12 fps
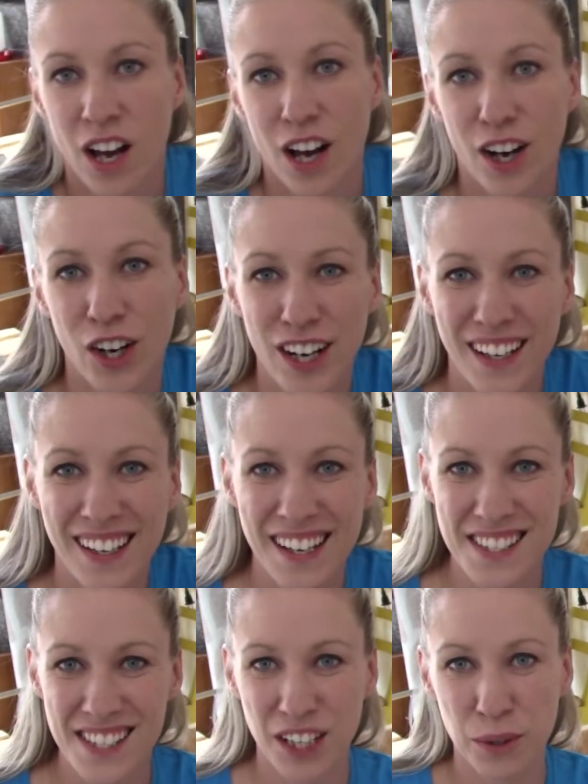Alright
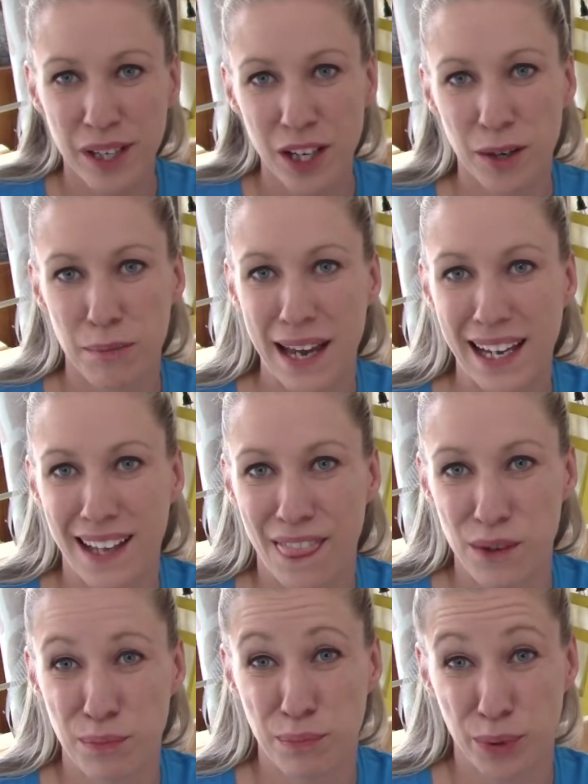guys, here we are back at
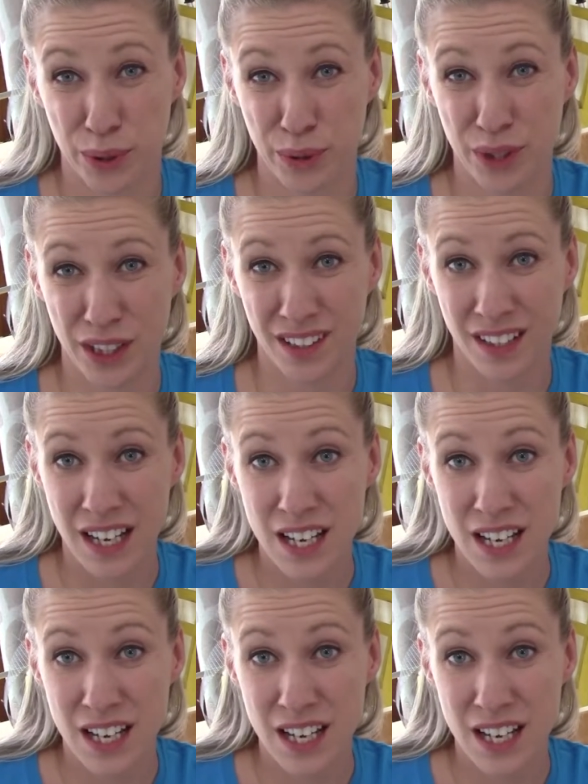the brooder.